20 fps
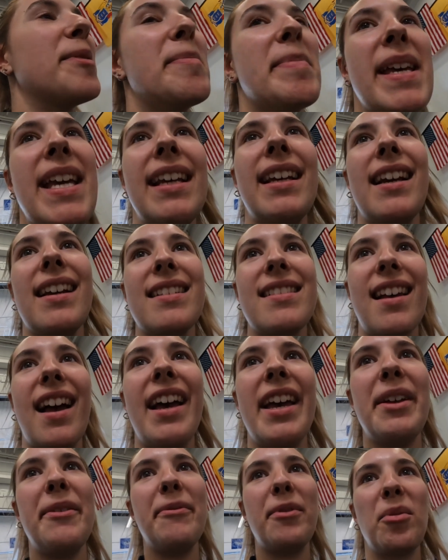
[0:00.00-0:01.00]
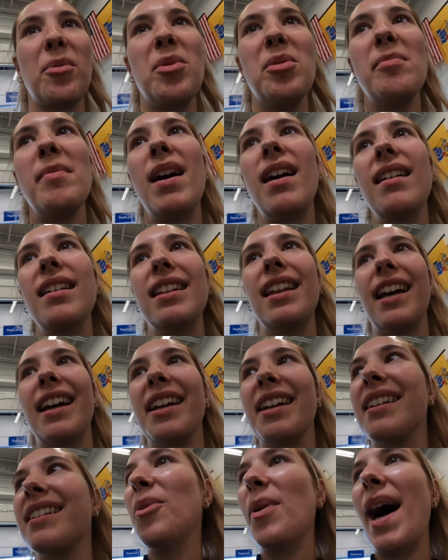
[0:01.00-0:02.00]
for being excited for Walmart.
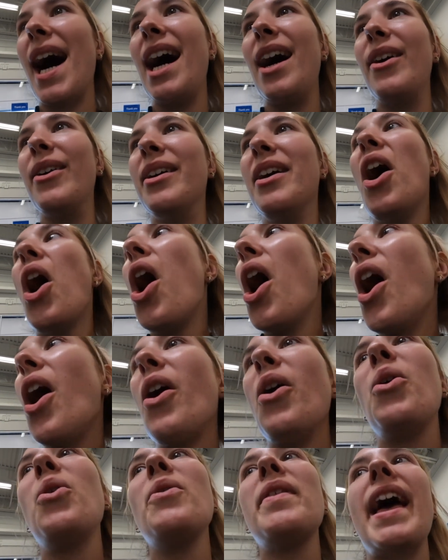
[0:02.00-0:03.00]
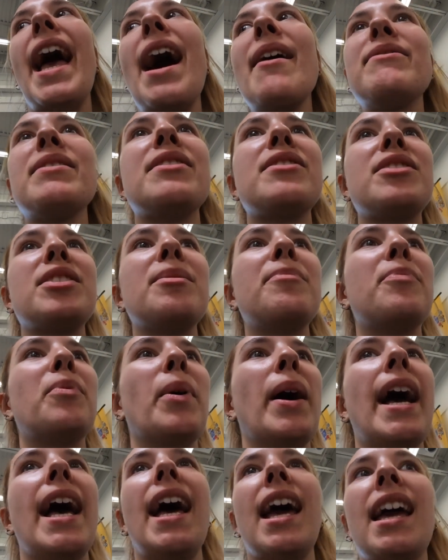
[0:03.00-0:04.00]
Like, wow. Oh, they have a
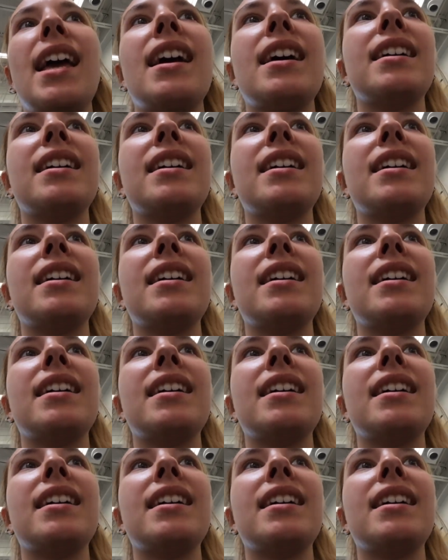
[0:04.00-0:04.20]
Subway.